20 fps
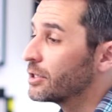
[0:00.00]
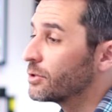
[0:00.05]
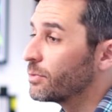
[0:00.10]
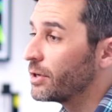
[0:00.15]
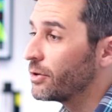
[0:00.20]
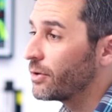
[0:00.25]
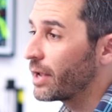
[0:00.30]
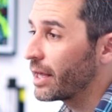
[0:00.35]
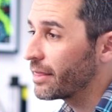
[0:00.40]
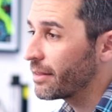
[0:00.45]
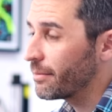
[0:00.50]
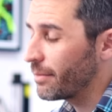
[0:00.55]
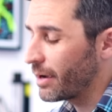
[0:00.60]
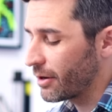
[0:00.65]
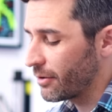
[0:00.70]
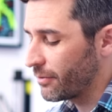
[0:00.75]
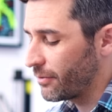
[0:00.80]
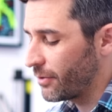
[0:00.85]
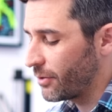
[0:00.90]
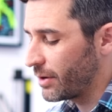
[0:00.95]
So when you get the
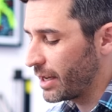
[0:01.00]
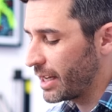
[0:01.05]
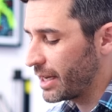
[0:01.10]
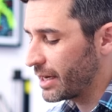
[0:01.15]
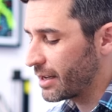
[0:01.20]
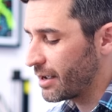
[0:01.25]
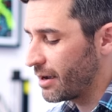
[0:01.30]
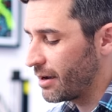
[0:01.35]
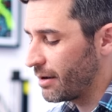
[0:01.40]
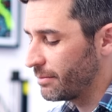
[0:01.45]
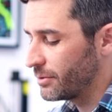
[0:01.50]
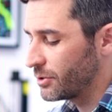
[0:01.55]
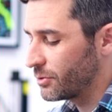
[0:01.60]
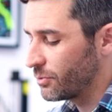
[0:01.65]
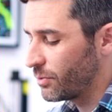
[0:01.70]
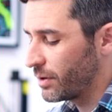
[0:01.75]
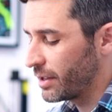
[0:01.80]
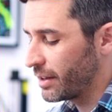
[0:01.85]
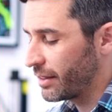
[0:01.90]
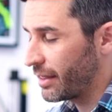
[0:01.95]
microphone, it comes
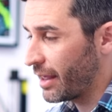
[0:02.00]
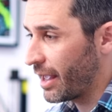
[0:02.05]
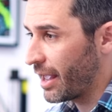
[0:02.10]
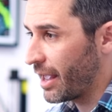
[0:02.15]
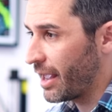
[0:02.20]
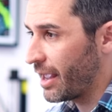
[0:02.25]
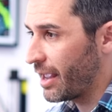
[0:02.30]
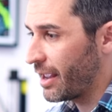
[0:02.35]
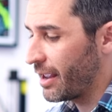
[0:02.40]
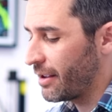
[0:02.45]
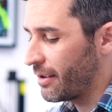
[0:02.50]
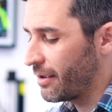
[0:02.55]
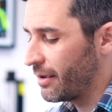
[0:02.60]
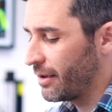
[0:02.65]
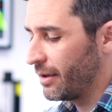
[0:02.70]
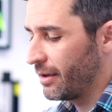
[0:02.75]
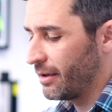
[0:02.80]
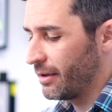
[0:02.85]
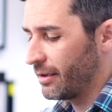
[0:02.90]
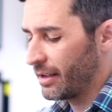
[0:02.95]
with a
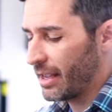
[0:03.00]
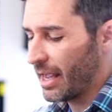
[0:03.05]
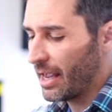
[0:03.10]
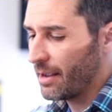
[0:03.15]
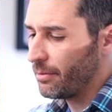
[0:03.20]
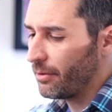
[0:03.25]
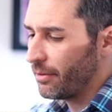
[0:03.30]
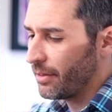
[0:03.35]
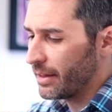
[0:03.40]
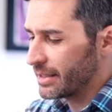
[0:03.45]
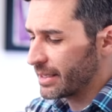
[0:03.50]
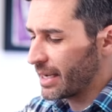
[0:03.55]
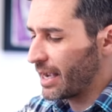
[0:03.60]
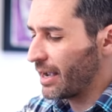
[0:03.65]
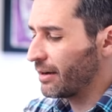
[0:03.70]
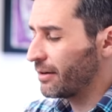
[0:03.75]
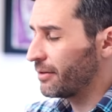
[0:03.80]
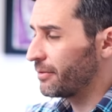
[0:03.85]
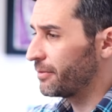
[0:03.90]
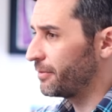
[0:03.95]
cable that's
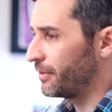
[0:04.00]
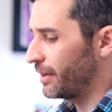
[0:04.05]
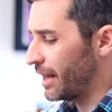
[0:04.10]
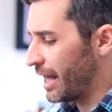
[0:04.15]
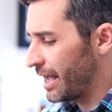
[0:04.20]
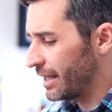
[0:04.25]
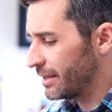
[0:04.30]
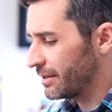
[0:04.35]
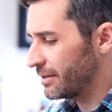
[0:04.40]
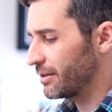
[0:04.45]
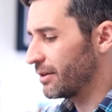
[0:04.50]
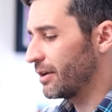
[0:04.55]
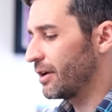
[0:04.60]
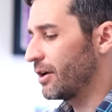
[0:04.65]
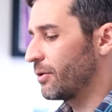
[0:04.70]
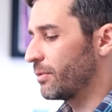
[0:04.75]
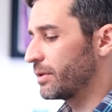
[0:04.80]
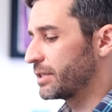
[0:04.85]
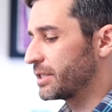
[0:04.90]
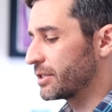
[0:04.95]
kind of flat,
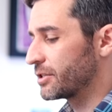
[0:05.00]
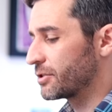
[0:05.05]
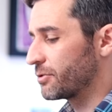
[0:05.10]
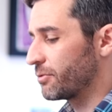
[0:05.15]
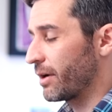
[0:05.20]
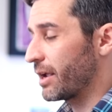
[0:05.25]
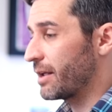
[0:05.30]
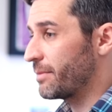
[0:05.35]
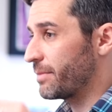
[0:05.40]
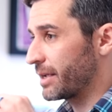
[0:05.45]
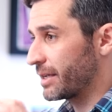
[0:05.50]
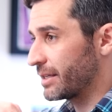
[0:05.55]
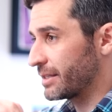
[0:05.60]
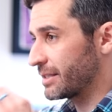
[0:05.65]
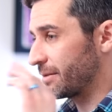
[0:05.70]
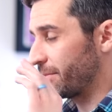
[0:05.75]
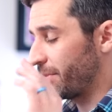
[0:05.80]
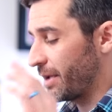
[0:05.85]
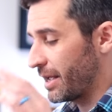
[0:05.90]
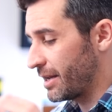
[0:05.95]
which is great because
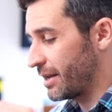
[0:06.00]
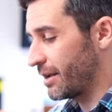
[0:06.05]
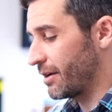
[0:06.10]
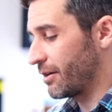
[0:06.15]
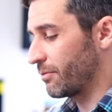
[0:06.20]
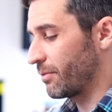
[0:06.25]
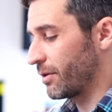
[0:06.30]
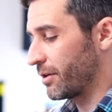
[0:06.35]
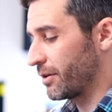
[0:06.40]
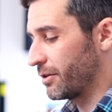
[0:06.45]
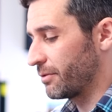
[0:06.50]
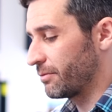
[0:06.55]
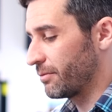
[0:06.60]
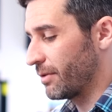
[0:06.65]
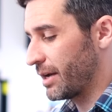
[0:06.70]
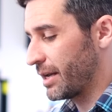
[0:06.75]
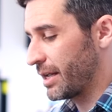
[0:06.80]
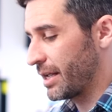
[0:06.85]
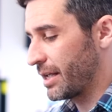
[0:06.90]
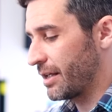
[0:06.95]
depending on where you're
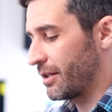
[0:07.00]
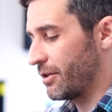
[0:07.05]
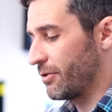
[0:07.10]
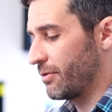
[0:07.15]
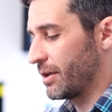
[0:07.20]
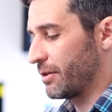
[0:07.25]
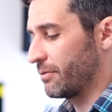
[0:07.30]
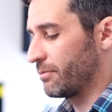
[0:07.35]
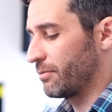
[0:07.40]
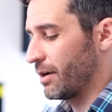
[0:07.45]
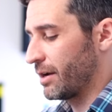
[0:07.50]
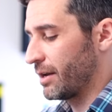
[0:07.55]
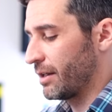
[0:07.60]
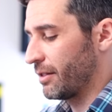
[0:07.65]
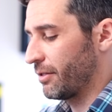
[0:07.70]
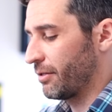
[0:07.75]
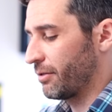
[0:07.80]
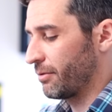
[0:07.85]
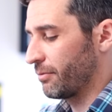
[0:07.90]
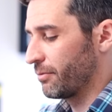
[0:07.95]
running it, you can run
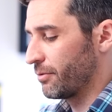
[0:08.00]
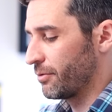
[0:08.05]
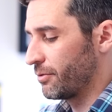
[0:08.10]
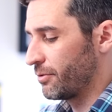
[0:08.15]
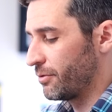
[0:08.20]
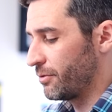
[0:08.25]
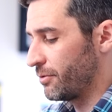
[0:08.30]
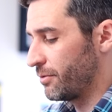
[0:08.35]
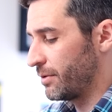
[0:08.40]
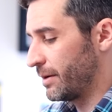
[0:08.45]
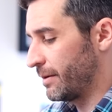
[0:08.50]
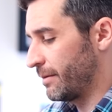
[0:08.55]
it through